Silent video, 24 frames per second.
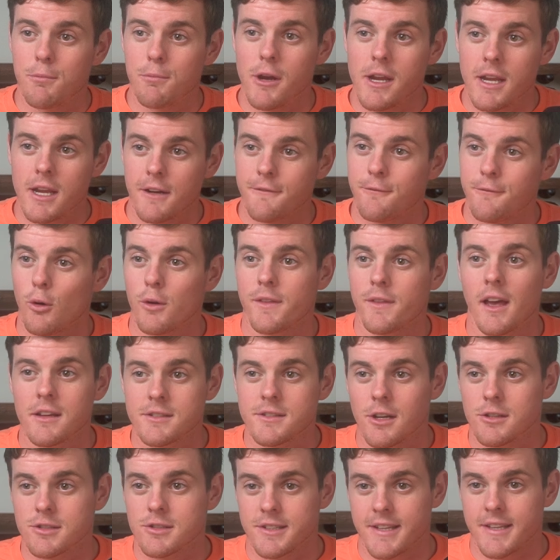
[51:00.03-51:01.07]
break and
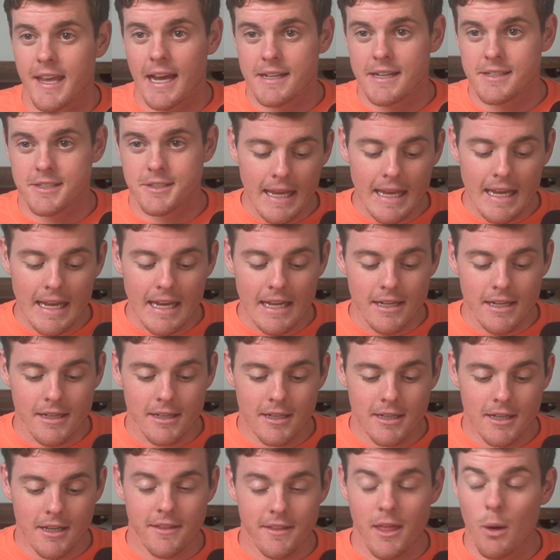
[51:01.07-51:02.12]
$4,000 in taxes, and
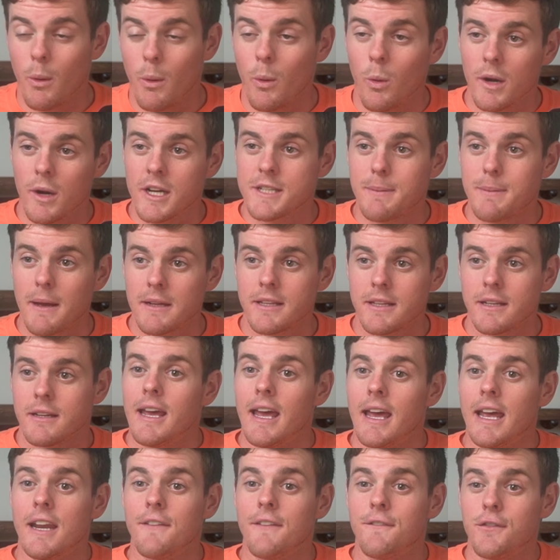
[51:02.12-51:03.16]
that we weren't expecting.
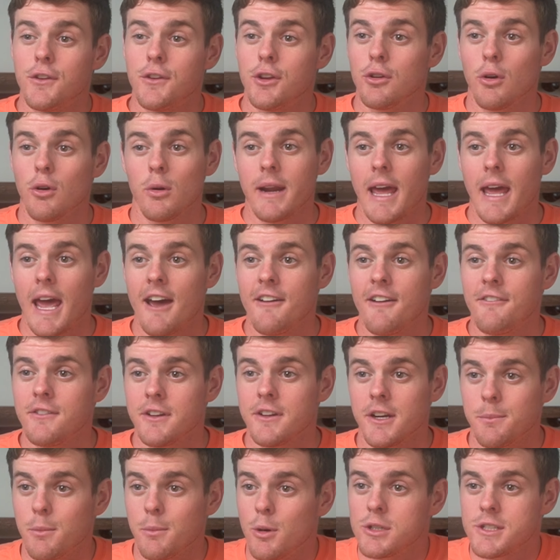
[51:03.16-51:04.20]
And if you don't have
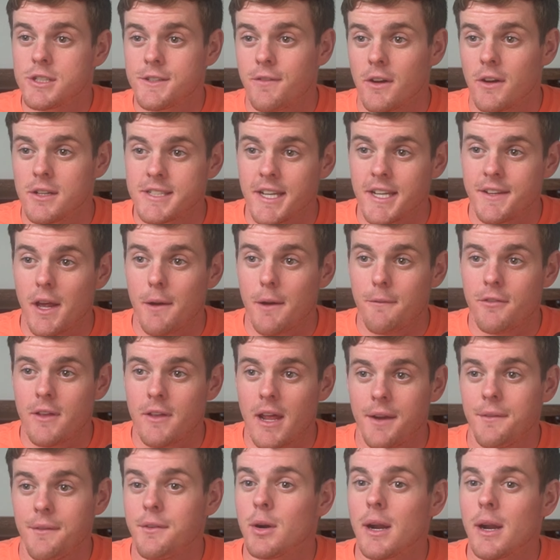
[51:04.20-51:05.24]
an emergency fund saved up for
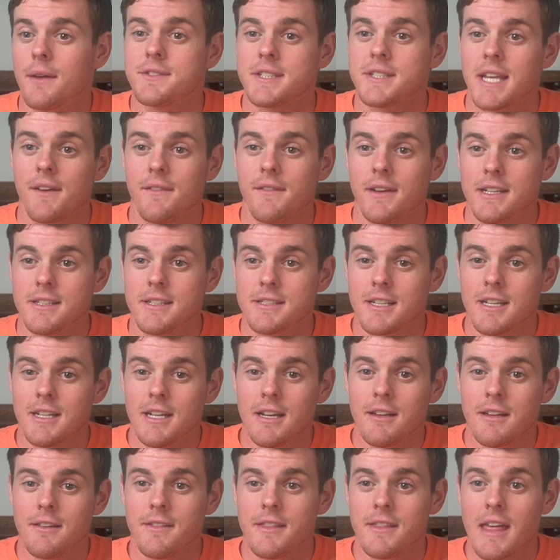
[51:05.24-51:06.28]
that, if you don't have savings,
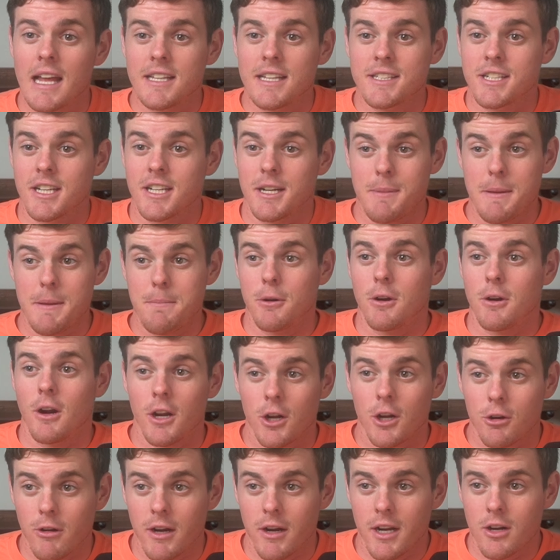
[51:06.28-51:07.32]
that's going to be put on
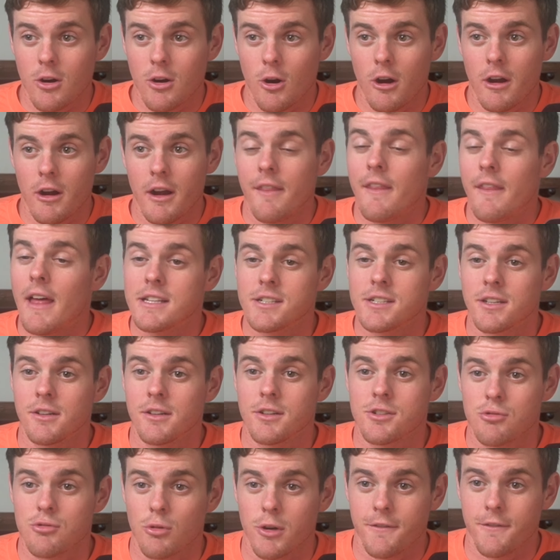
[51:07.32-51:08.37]
a credit card, and that's going to
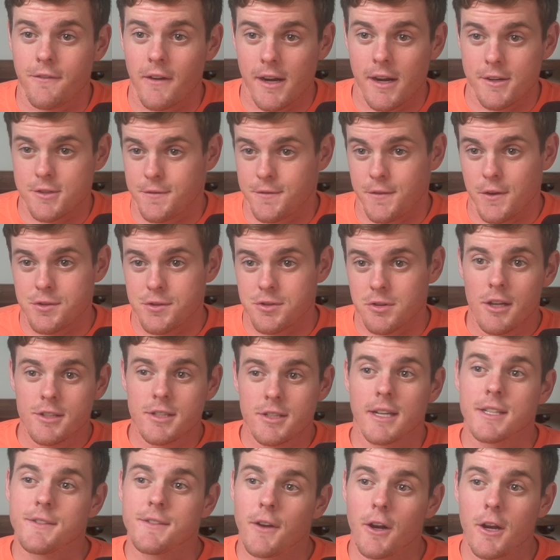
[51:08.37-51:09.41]
destroy your financial future.
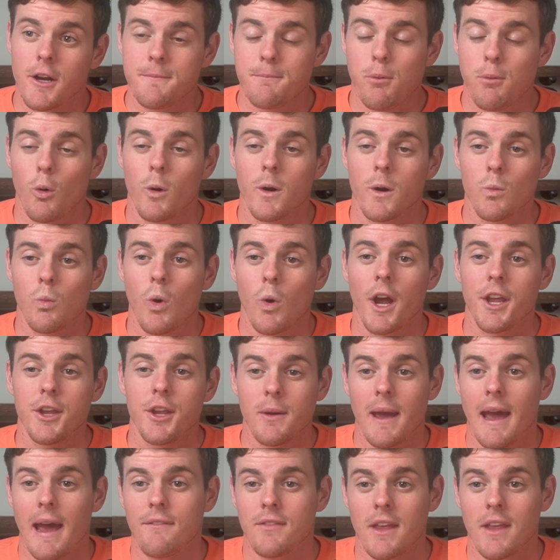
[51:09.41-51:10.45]
So that's very important why
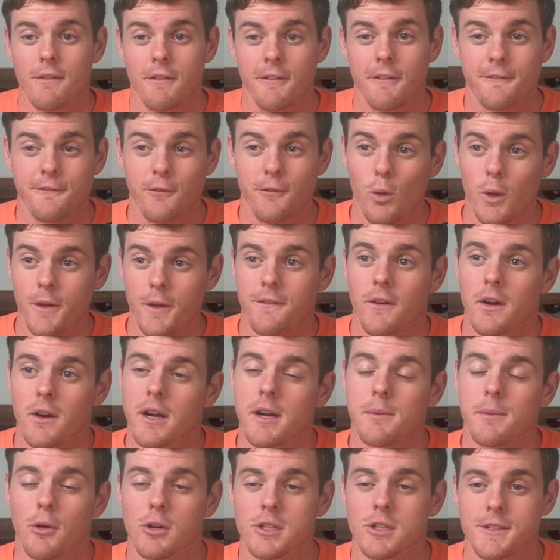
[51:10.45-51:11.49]
you have to have a fully
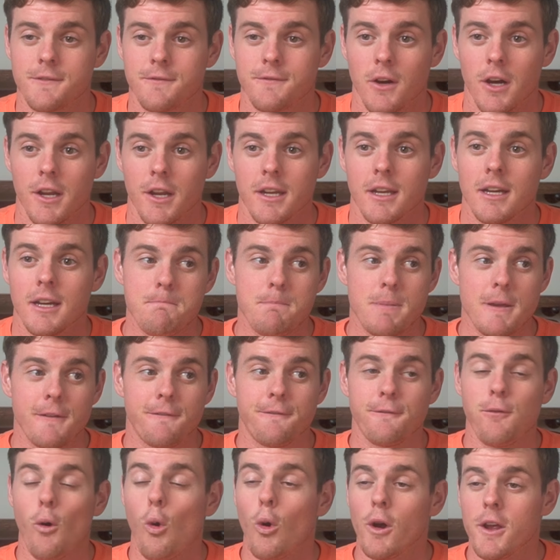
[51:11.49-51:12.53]
funded emergency fund
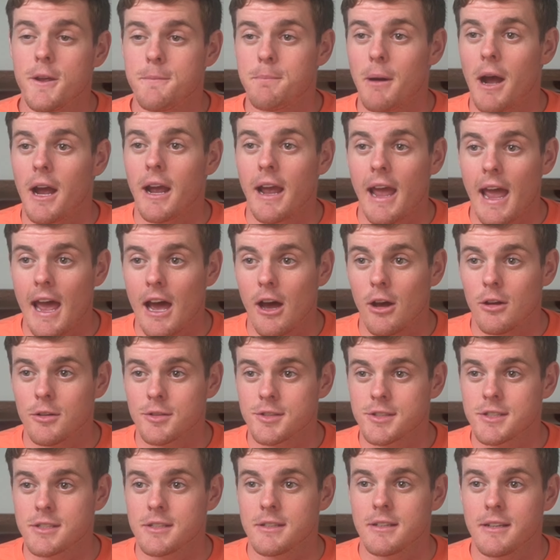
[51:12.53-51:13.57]
before you buy a
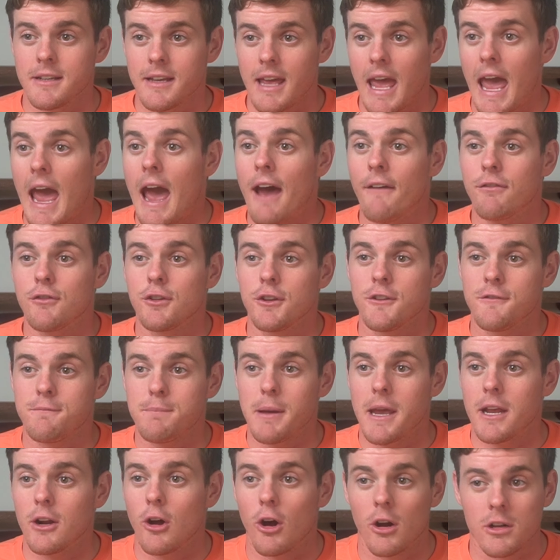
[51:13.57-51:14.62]
house, after you've
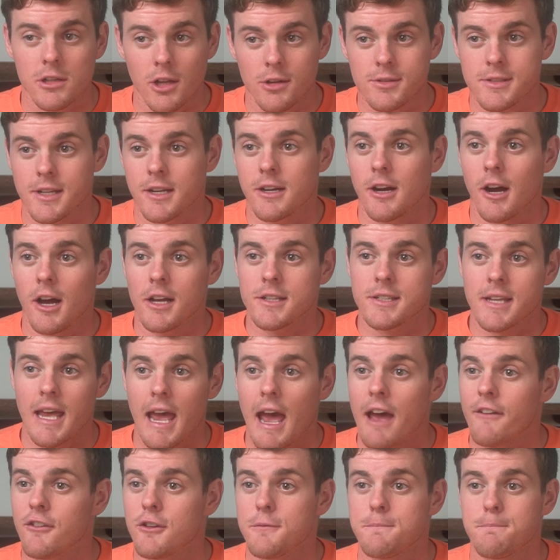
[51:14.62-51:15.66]
paid all closing costs,
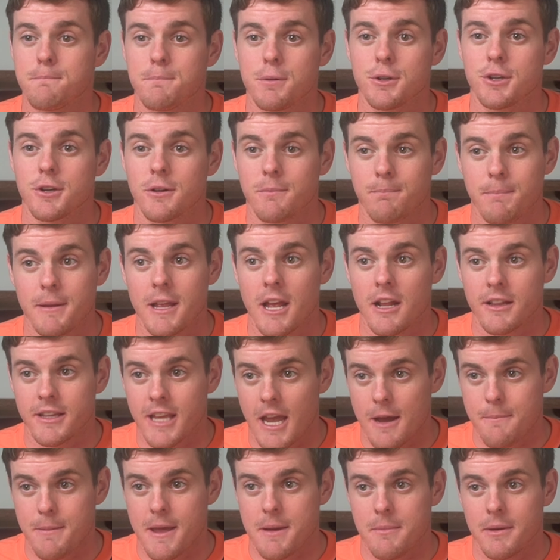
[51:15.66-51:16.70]
after you put your
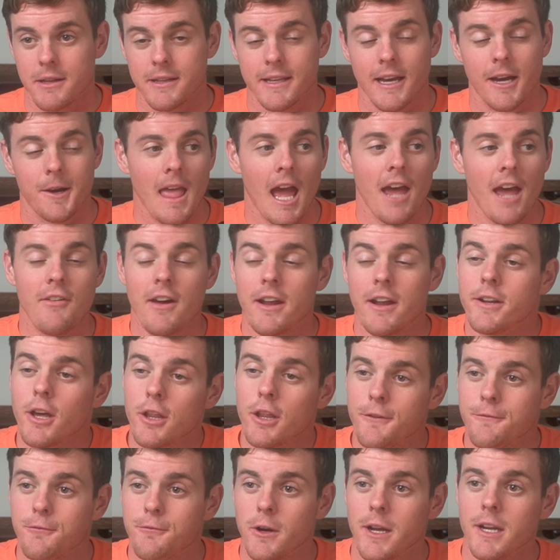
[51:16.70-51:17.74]
down payment down. I've had
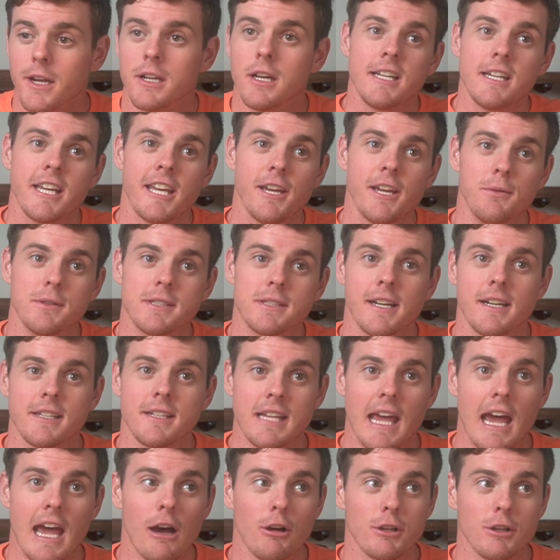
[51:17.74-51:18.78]
another friend, he was in his
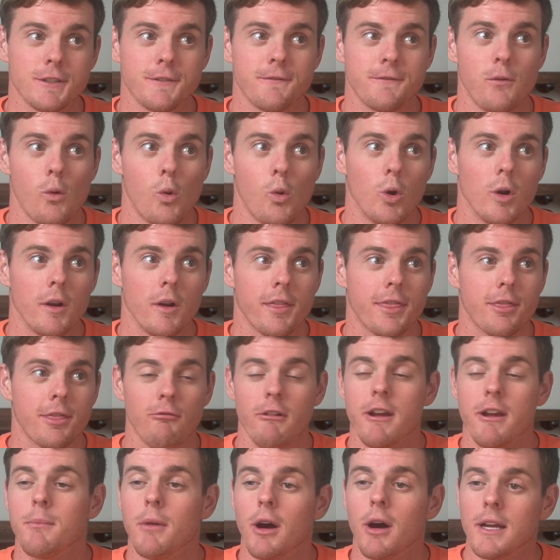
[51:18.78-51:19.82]
house for
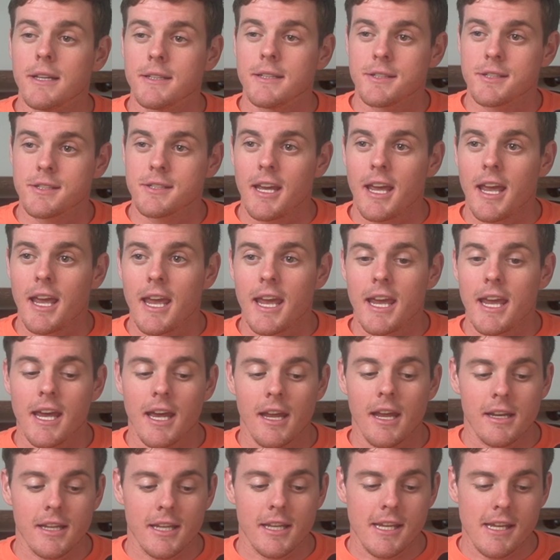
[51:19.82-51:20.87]
3 months,
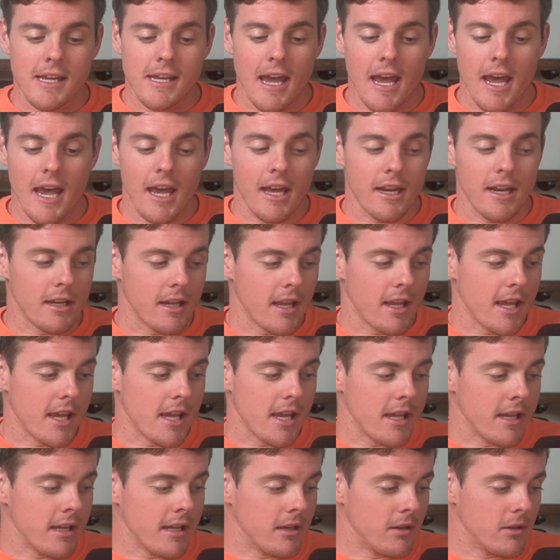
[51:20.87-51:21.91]
and he had
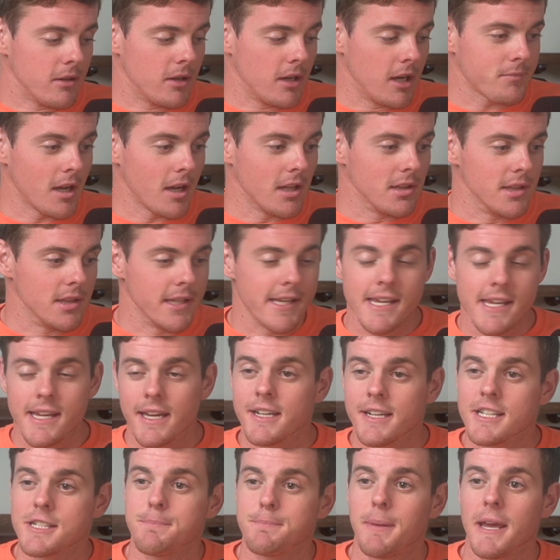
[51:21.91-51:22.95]
a leak
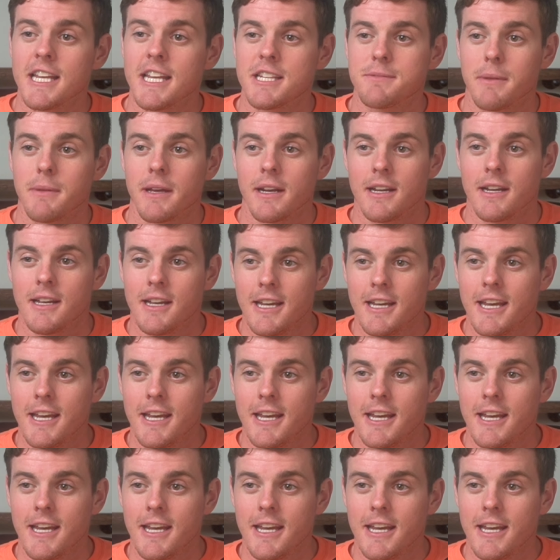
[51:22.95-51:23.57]
in his basement.